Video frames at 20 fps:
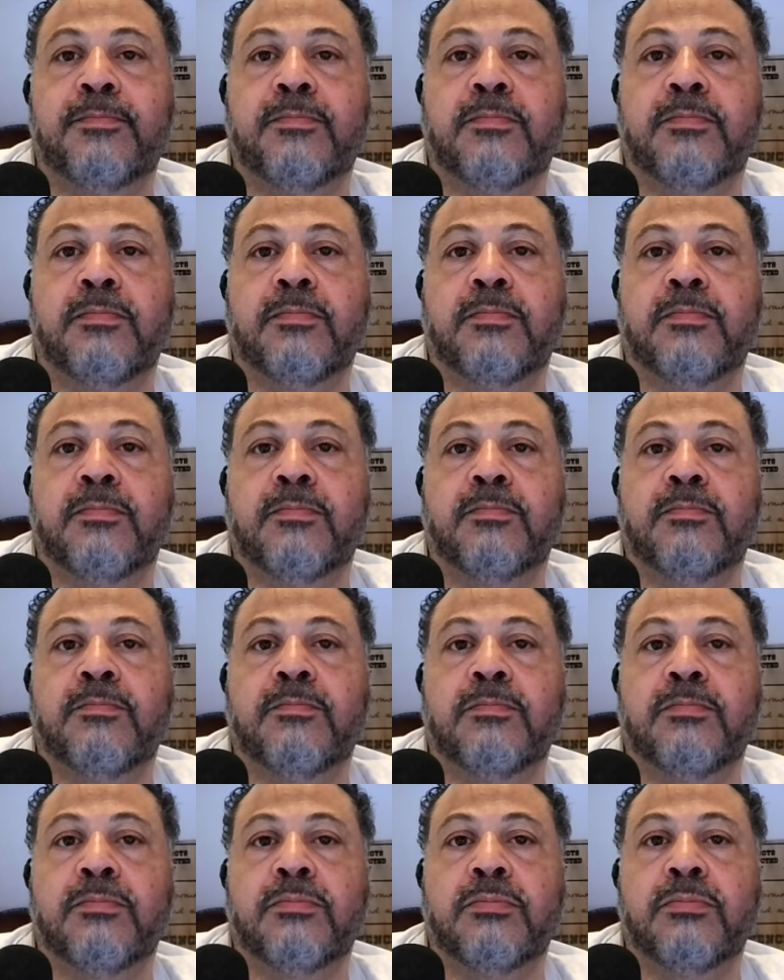
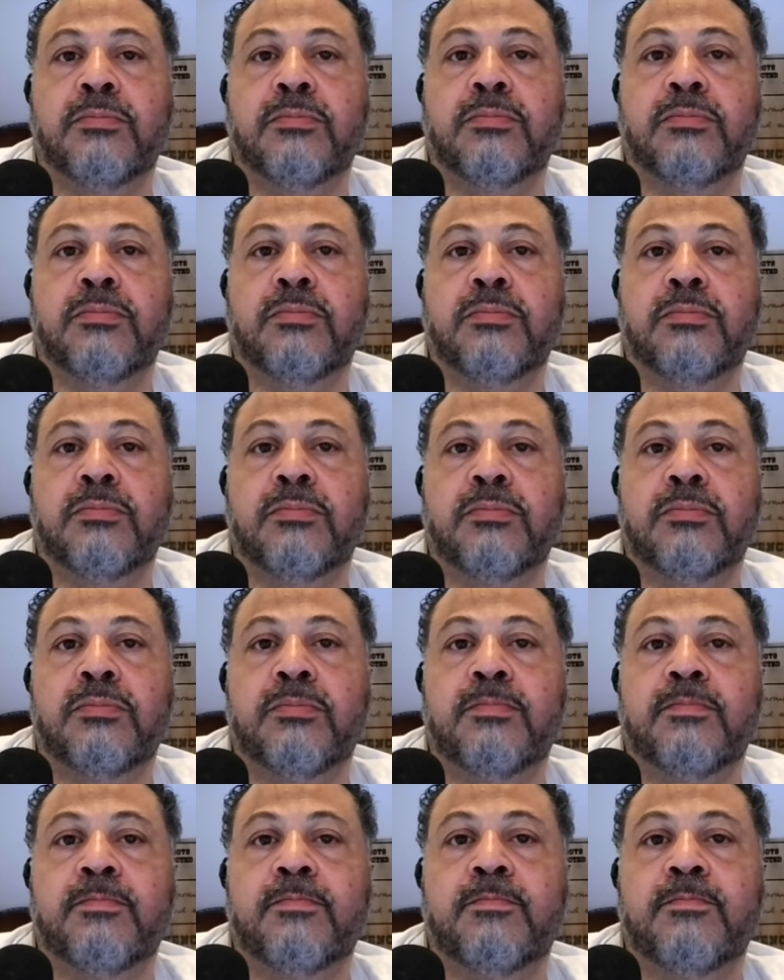
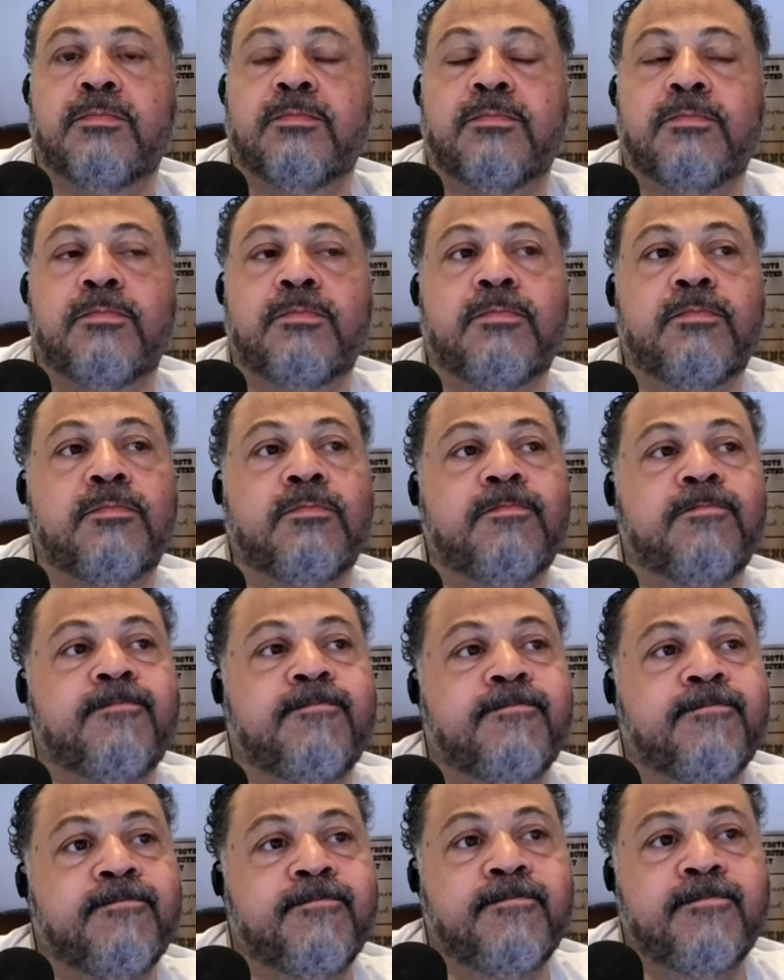
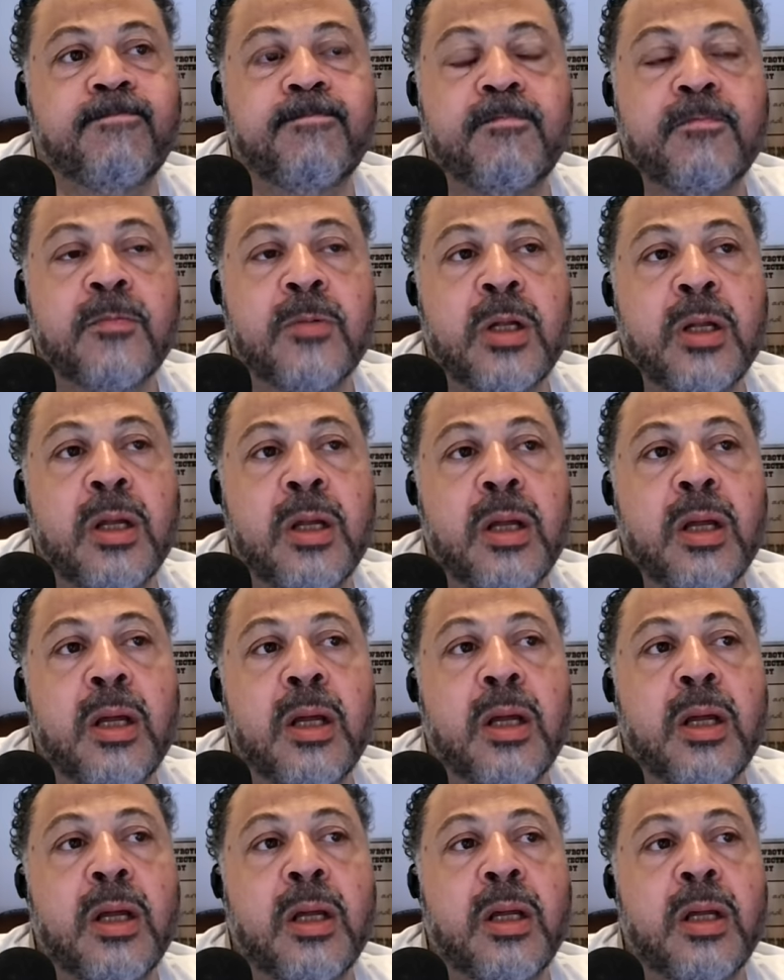
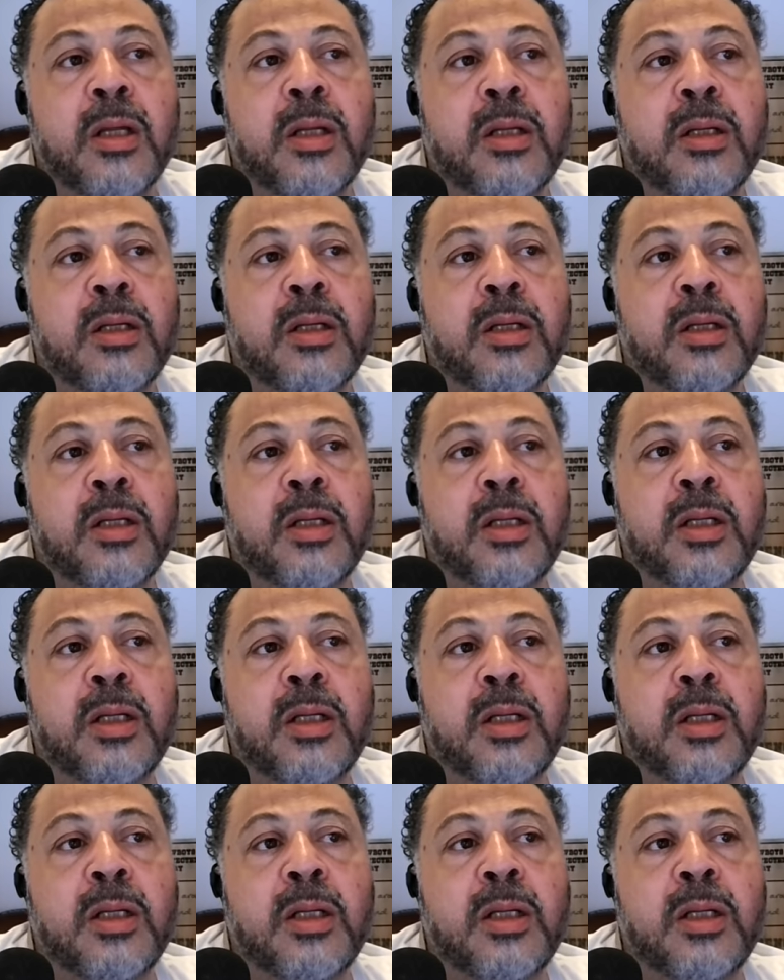Nothing is said.